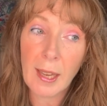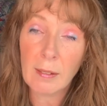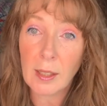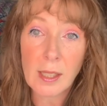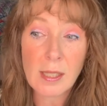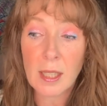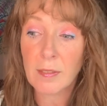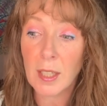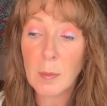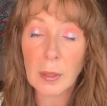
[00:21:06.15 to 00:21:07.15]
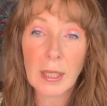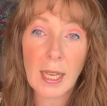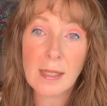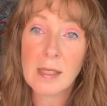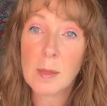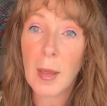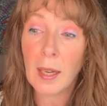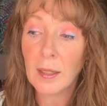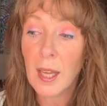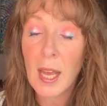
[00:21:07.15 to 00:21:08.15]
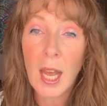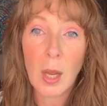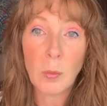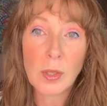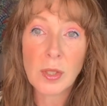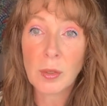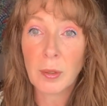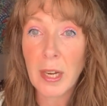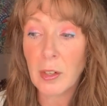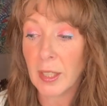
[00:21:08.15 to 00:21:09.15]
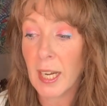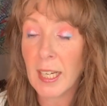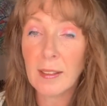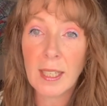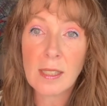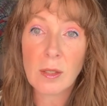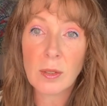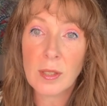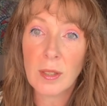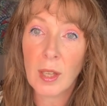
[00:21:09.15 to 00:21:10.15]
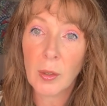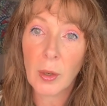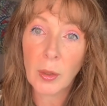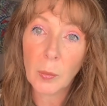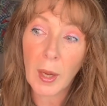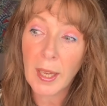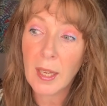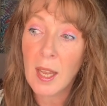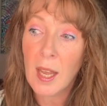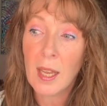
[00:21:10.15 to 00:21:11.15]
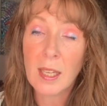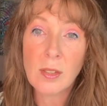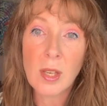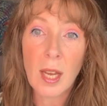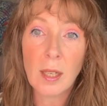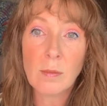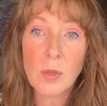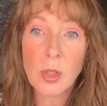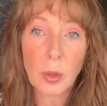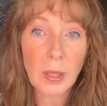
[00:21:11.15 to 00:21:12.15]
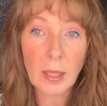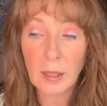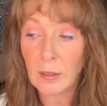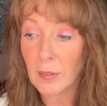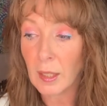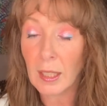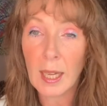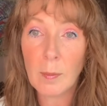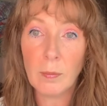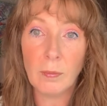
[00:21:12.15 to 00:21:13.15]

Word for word: And like I said, if anybody has this palette and wants to recreate these looks in their own way and um, join in on the collab,